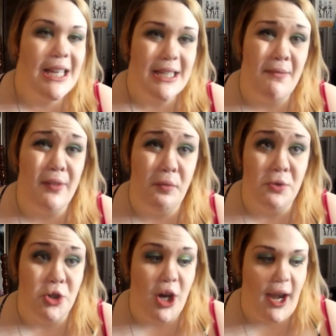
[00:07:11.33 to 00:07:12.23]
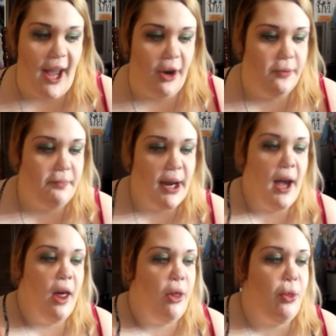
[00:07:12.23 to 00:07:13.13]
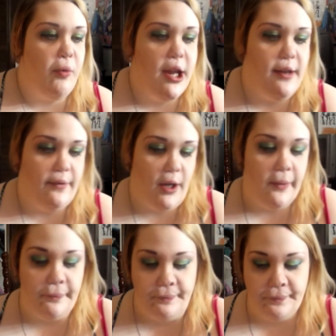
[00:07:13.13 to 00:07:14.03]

some of them are dried out. But I got three of them.